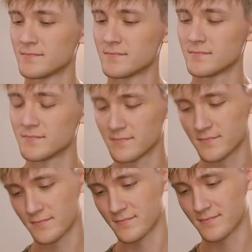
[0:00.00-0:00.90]

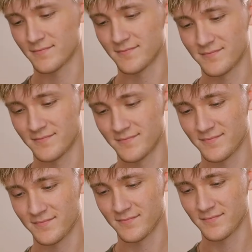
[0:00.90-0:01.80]

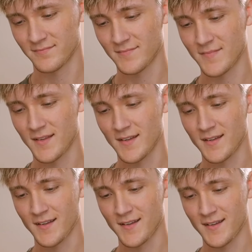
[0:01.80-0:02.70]

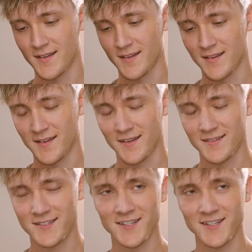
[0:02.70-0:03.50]
No words are spoken by the person on screen.